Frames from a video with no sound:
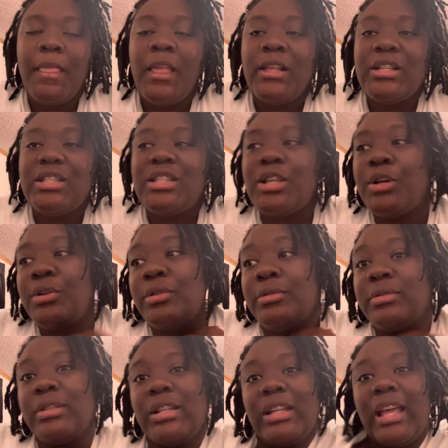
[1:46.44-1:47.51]

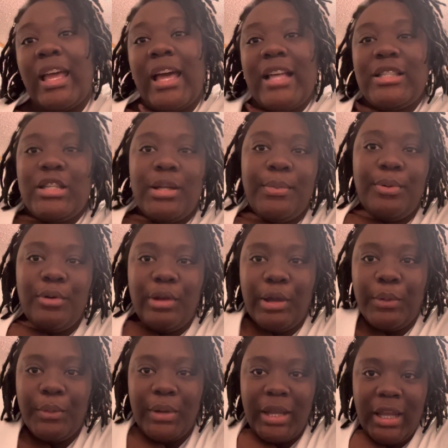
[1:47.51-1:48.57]
So I got to the point
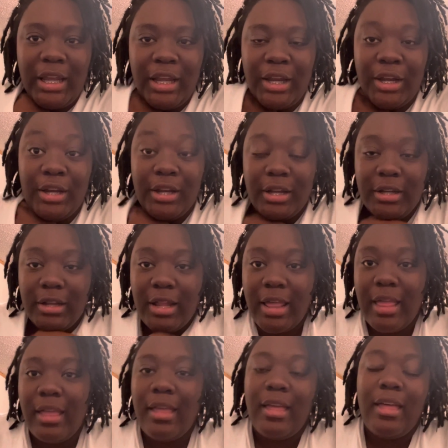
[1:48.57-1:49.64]
where
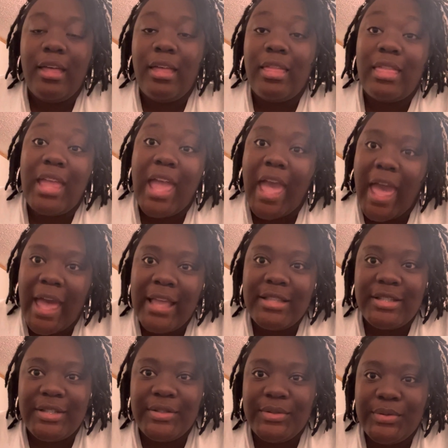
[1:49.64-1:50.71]
they had
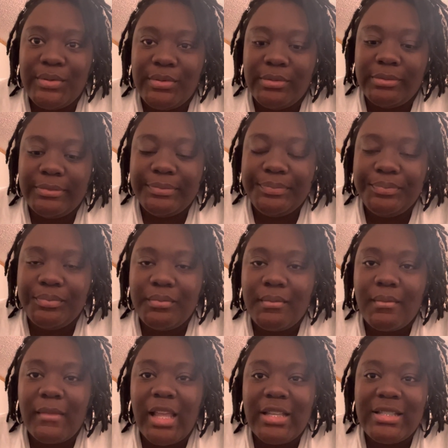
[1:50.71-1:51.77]
to
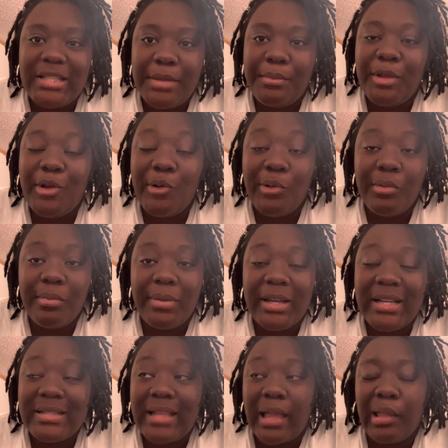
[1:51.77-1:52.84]
send me home
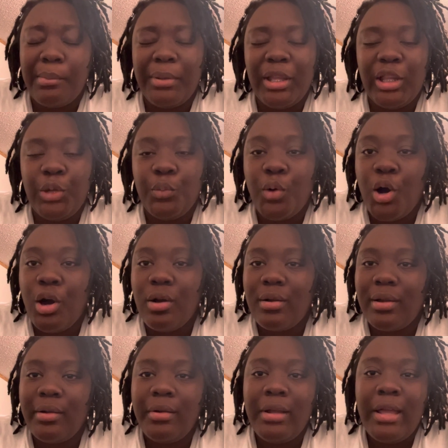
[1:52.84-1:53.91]
because I could barely
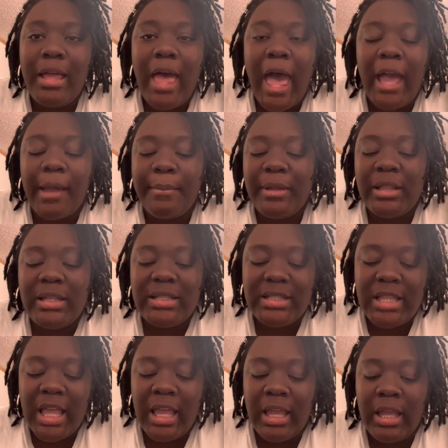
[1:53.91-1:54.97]
walk. I could barely
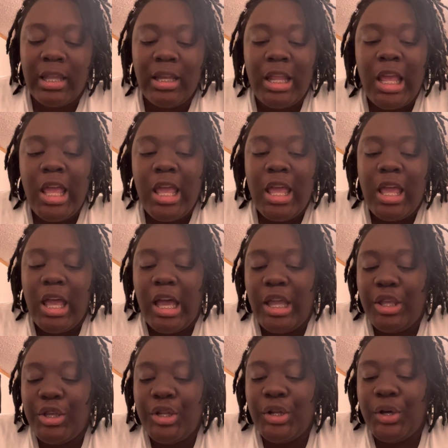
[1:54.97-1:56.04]
stand. And
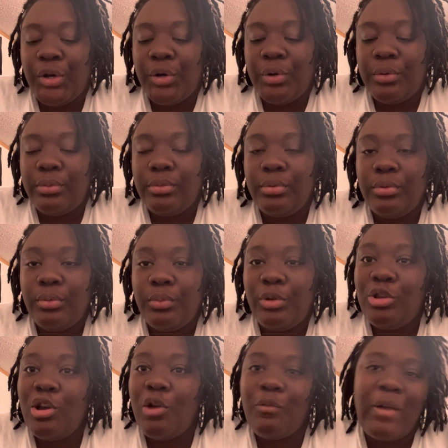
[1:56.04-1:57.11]
you know, when
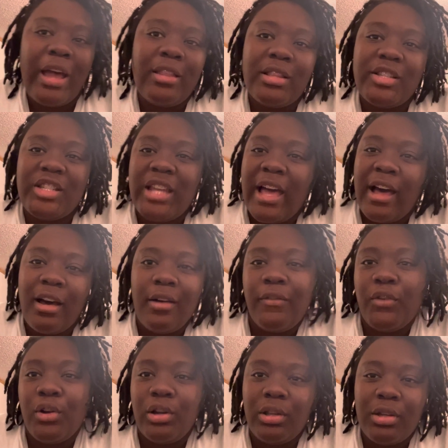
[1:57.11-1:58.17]
you're around a child
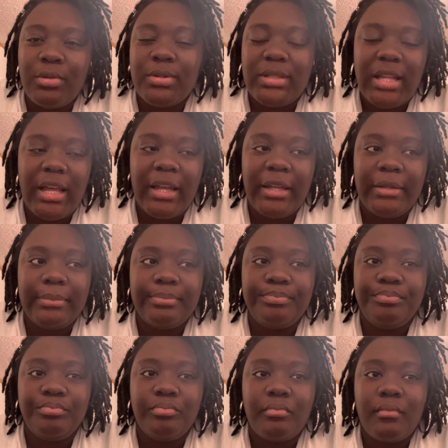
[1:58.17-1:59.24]
for a long time,
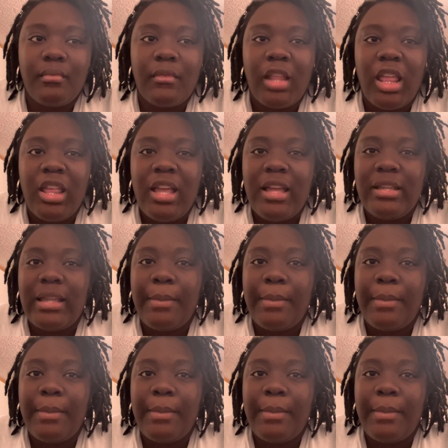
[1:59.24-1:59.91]
they